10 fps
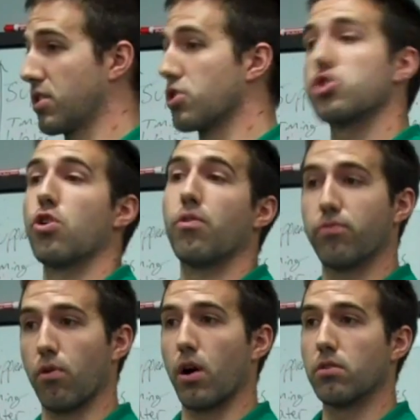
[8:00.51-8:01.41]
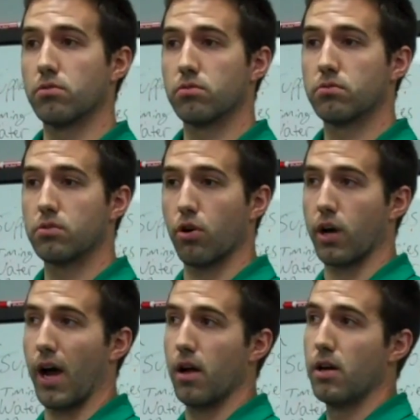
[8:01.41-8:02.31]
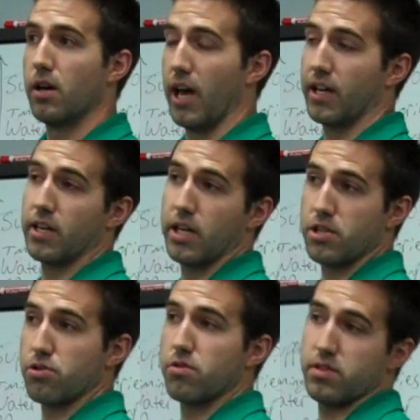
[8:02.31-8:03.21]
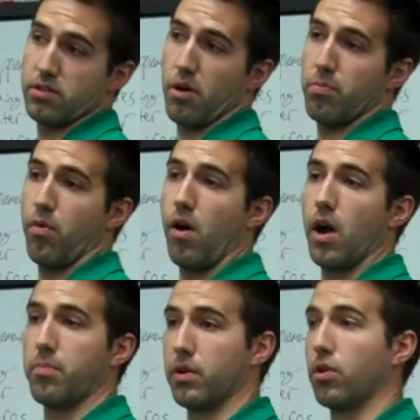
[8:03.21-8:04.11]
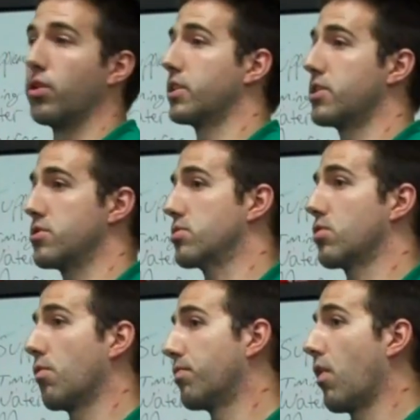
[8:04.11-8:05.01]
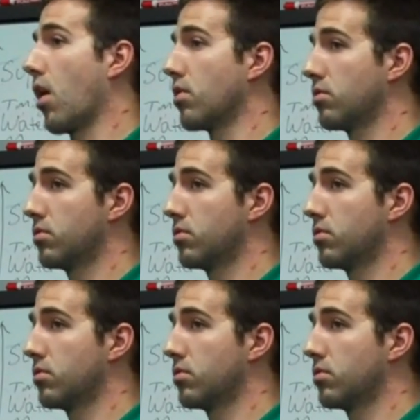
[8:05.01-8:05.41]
going to show for it. Okay, it can get you to a certain point, but it'll only get you so far.